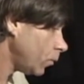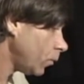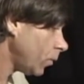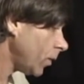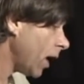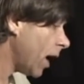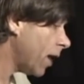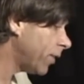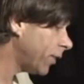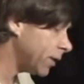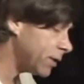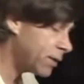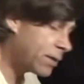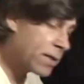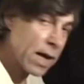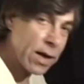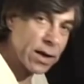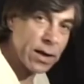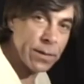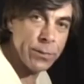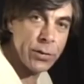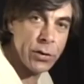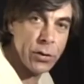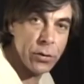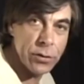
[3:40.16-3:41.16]
And this is how
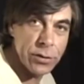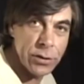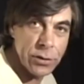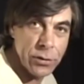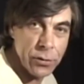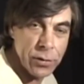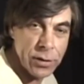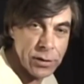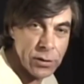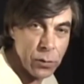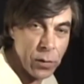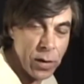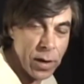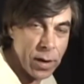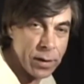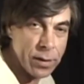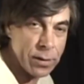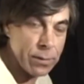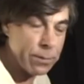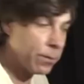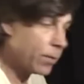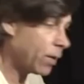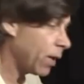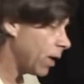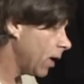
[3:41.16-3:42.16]
computers do it as well, the,
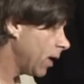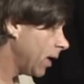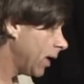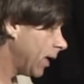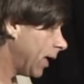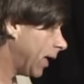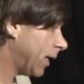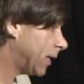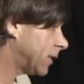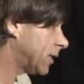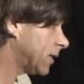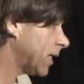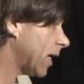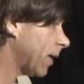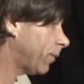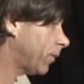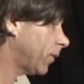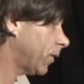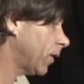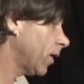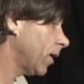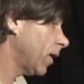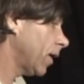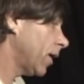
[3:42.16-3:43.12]
except